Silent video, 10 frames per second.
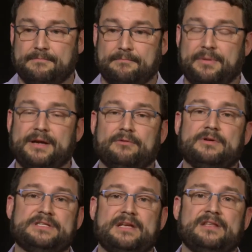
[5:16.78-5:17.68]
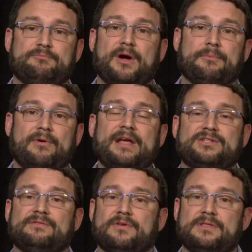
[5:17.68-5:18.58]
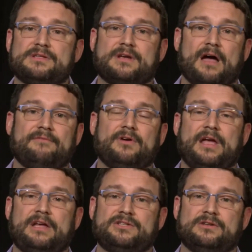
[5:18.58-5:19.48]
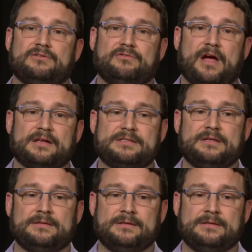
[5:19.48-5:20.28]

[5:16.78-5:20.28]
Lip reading: But it was in the preparation for this convocation address